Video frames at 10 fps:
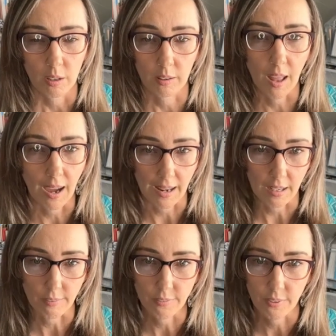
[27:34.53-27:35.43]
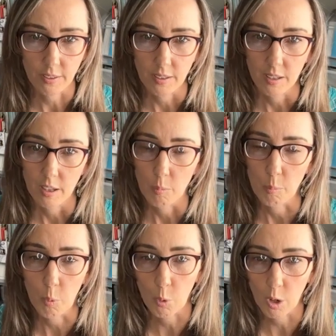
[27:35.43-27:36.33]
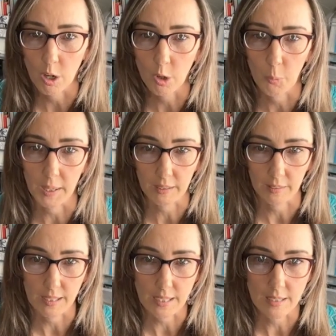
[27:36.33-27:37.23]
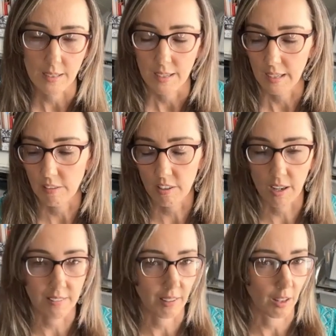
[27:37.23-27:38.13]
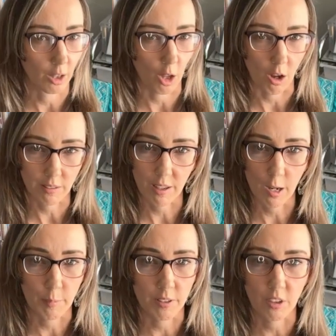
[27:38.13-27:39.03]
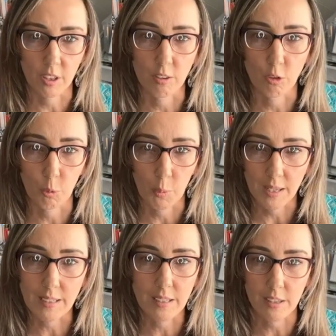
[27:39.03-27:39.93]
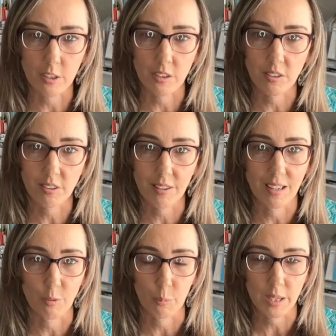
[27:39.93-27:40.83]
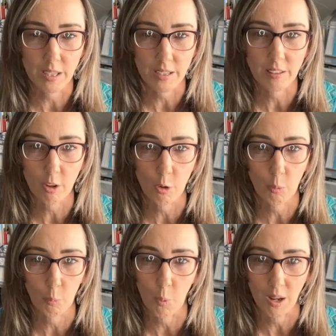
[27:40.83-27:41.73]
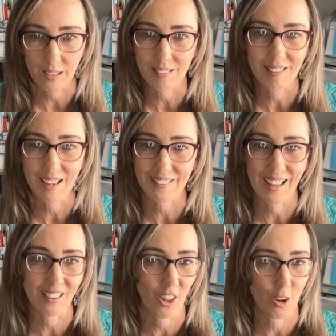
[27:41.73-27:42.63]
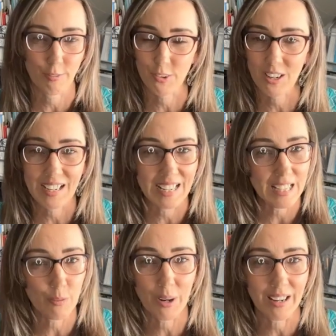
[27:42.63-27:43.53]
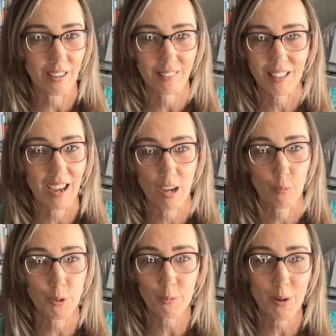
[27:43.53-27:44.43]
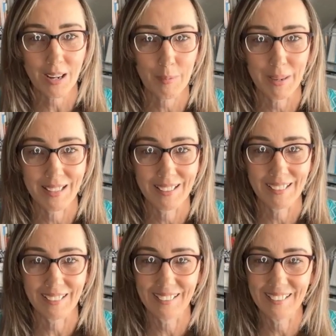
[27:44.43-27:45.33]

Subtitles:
life more quickly. It took us a long time. It took us 20 years, and we don't want it to take that long for anyone else. I wouldn't recommend it.